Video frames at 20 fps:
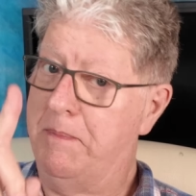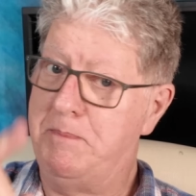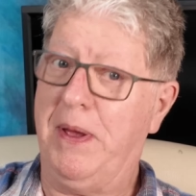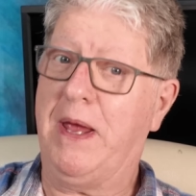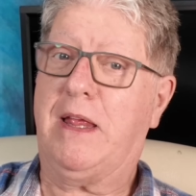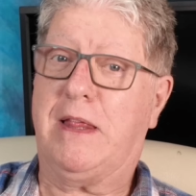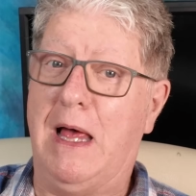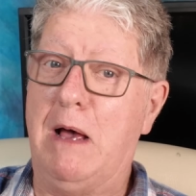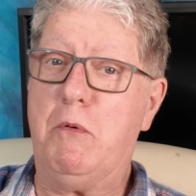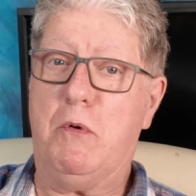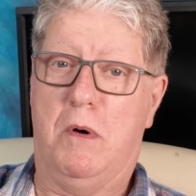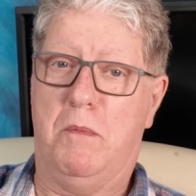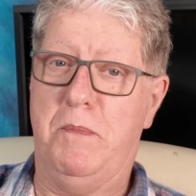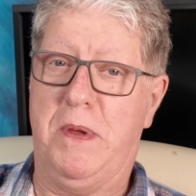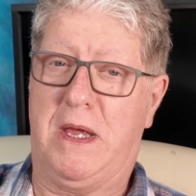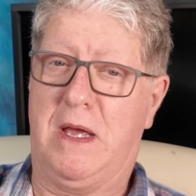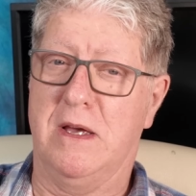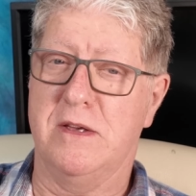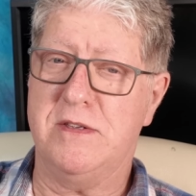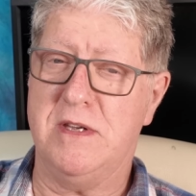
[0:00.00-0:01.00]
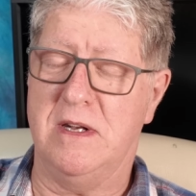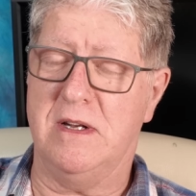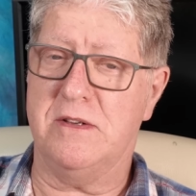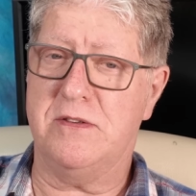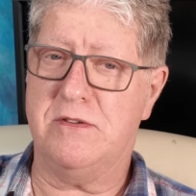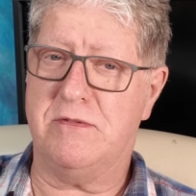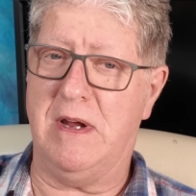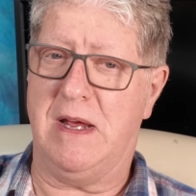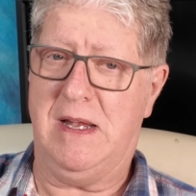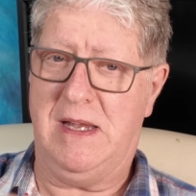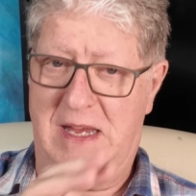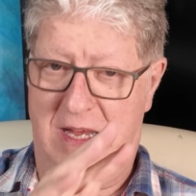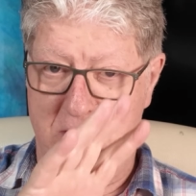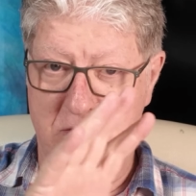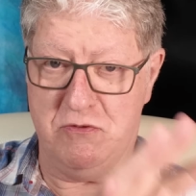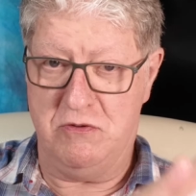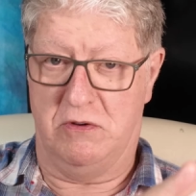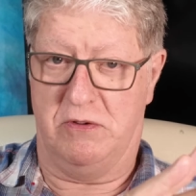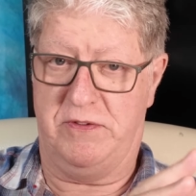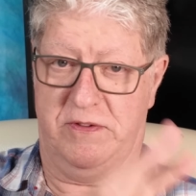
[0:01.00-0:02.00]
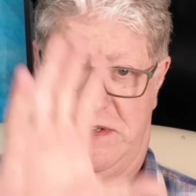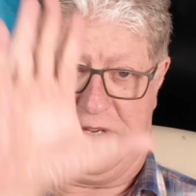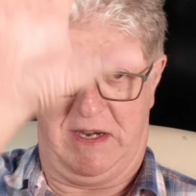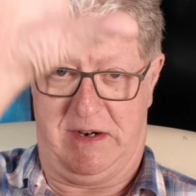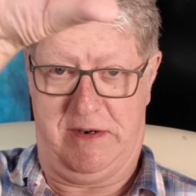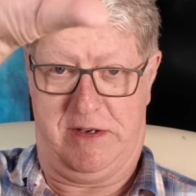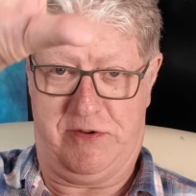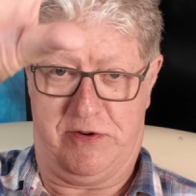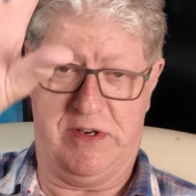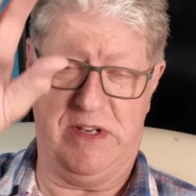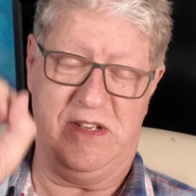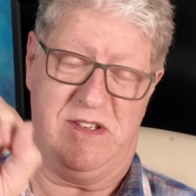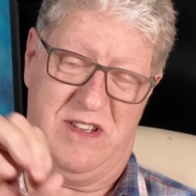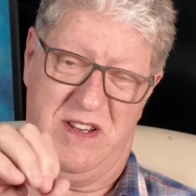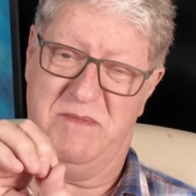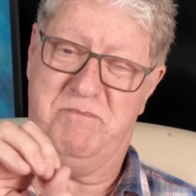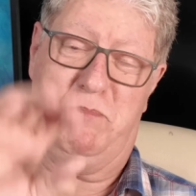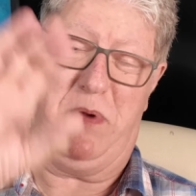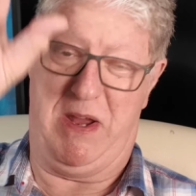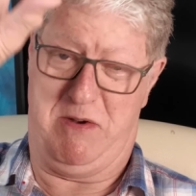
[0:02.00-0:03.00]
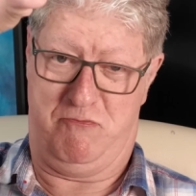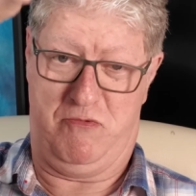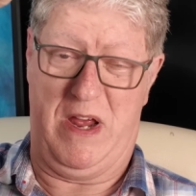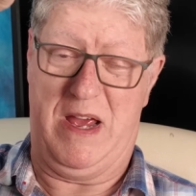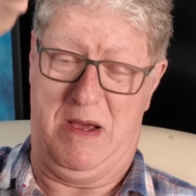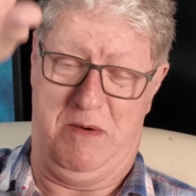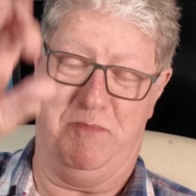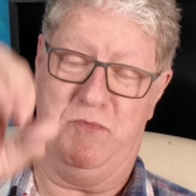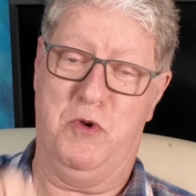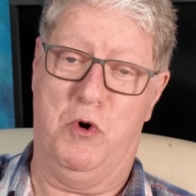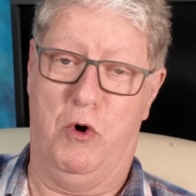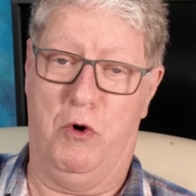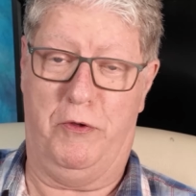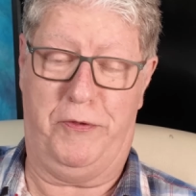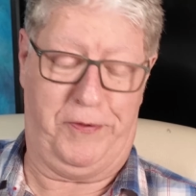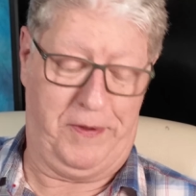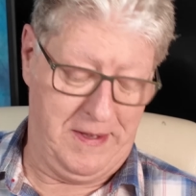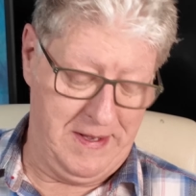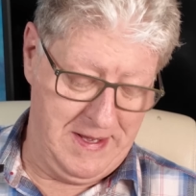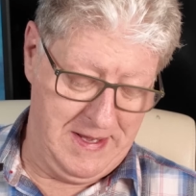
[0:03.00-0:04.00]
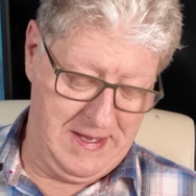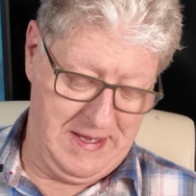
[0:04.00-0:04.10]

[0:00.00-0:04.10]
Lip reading: Pick that one because in Australia, Northern Territories, the bit right up north,